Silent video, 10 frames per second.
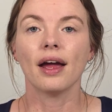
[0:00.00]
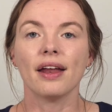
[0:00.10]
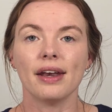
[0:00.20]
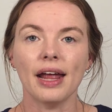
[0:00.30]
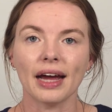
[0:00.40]

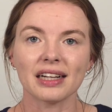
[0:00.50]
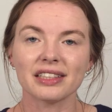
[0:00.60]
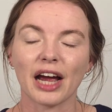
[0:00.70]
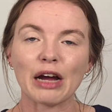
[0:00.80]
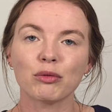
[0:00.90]
Next,
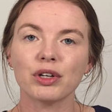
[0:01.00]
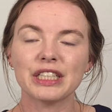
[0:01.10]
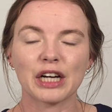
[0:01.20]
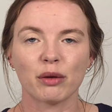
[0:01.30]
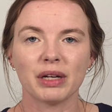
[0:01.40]
I'm going
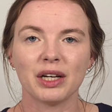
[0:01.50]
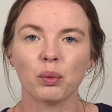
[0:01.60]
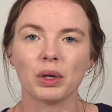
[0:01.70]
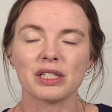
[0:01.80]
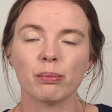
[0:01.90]
to come in
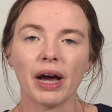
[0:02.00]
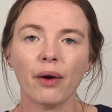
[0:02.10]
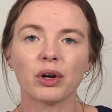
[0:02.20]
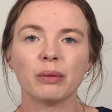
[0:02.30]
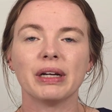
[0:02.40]
with some
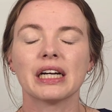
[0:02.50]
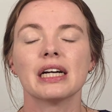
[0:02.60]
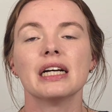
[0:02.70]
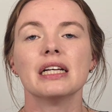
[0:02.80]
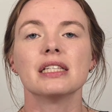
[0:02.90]
powder
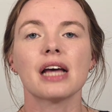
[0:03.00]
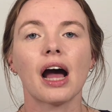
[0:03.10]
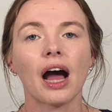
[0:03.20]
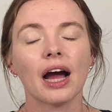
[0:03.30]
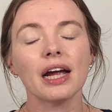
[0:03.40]
because
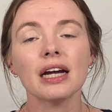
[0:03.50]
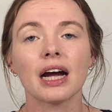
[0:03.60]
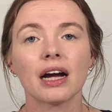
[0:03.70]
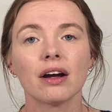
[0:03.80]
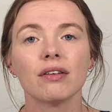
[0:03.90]
I
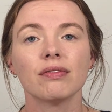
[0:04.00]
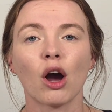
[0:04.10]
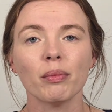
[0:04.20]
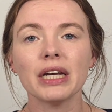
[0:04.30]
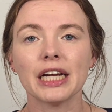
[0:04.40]
have
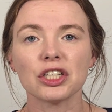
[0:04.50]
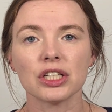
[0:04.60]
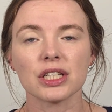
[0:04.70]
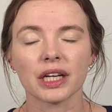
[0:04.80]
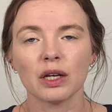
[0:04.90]

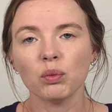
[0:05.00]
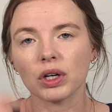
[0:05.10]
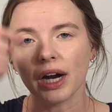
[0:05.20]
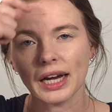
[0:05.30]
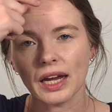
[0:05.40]
combination skin
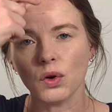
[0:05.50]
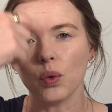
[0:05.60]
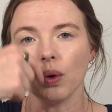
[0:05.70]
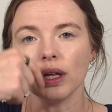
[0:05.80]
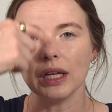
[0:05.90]
where I get
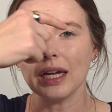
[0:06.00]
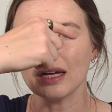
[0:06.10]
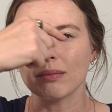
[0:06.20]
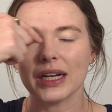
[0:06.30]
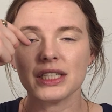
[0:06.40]
oily
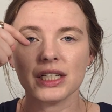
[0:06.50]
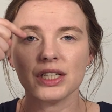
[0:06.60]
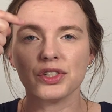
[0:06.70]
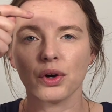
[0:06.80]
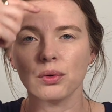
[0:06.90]
in my
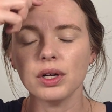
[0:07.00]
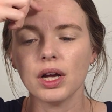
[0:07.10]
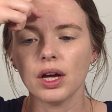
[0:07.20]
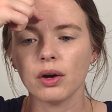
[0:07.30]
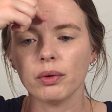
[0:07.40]
T-zone,
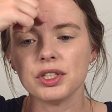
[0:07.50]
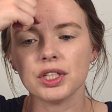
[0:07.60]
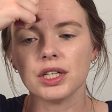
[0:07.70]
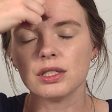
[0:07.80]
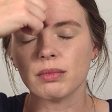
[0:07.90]
which
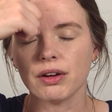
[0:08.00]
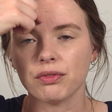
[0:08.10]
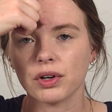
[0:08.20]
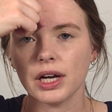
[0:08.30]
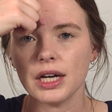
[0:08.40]
is my
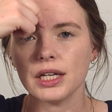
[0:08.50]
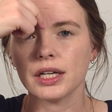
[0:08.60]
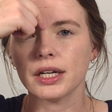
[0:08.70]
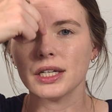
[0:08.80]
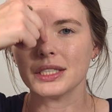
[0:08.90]
forehead
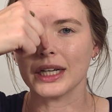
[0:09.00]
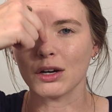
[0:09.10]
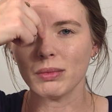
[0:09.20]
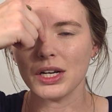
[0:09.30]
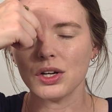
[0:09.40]
here,
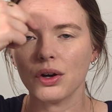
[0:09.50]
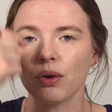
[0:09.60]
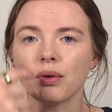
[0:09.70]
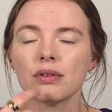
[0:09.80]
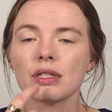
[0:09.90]
down my
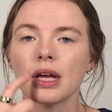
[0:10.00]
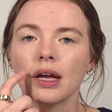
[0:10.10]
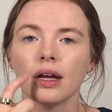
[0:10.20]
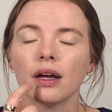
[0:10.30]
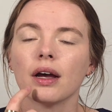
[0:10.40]
nose,
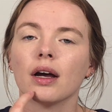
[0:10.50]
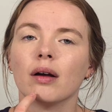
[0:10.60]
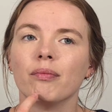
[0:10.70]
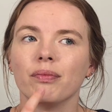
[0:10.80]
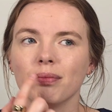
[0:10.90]

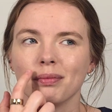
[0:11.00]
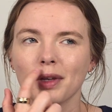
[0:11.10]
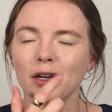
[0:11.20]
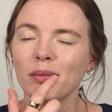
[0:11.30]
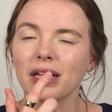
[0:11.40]

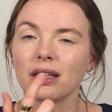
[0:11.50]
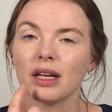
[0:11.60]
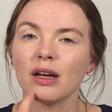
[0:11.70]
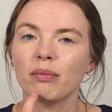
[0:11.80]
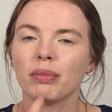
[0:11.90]
not on my
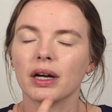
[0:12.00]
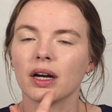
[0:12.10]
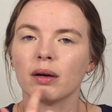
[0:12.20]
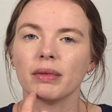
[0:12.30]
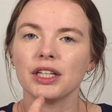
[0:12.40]
lip, but
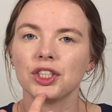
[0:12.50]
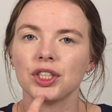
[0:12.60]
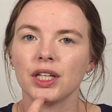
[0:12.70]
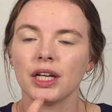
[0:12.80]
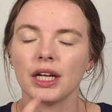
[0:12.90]
on my
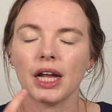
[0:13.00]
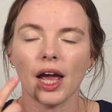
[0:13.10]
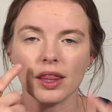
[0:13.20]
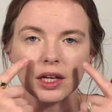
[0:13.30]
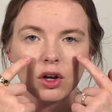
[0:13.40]
chin,
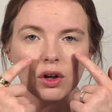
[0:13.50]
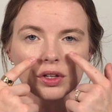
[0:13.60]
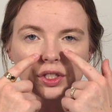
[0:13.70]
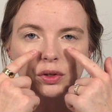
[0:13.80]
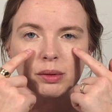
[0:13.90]
and then
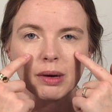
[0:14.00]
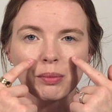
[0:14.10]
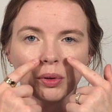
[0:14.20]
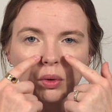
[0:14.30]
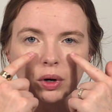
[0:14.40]
also in my
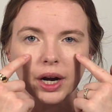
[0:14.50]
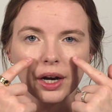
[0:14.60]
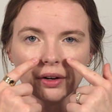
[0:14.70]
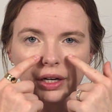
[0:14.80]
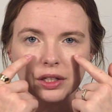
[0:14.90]
pore
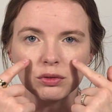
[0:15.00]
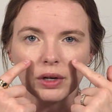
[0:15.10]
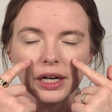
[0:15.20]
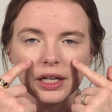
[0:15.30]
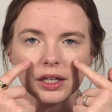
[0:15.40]
areas
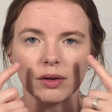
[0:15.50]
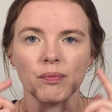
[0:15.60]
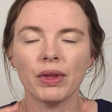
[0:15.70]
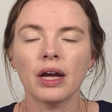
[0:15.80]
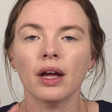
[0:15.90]
right
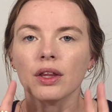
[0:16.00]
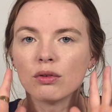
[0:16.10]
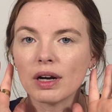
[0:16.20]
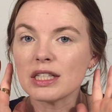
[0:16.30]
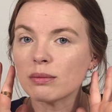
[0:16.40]
here. The
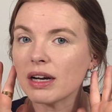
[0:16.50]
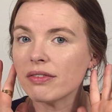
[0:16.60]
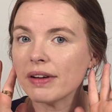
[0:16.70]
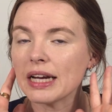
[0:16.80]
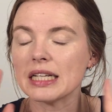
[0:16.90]
rest of my
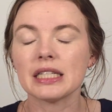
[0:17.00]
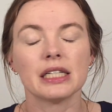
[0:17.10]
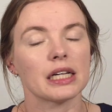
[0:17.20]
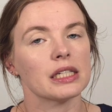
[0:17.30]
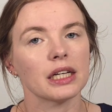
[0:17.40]
face
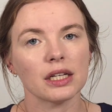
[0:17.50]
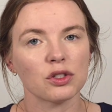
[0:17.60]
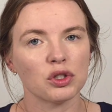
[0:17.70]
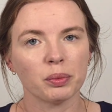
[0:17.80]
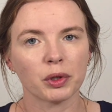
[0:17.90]
doesn't get
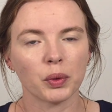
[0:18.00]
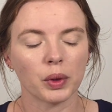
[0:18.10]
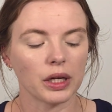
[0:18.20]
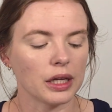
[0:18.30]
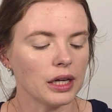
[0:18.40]
super
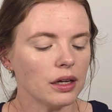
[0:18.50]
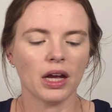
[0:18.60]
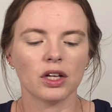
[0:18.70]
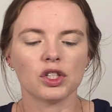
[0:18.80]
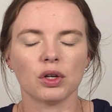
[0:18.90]
oily,
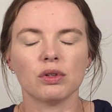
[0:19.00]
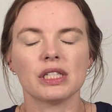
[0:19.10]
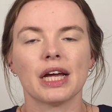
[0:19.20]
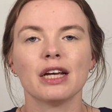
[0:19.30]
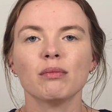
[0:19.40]
so
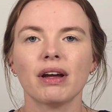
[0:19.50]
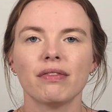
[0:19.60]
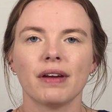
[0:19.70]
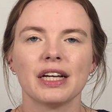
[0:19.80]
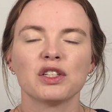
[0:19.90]
setting my
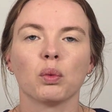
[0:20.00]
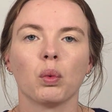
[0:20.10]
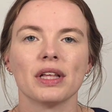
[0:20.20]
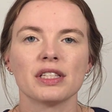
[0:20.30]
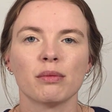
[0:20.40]
face
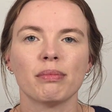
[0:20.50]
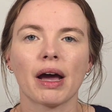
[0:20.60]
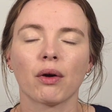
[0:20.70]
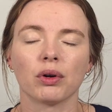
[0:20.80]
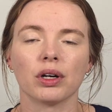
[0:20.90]
with some
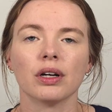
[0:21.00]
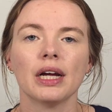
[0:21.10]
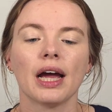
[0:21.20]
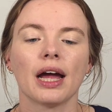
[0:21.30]
powder.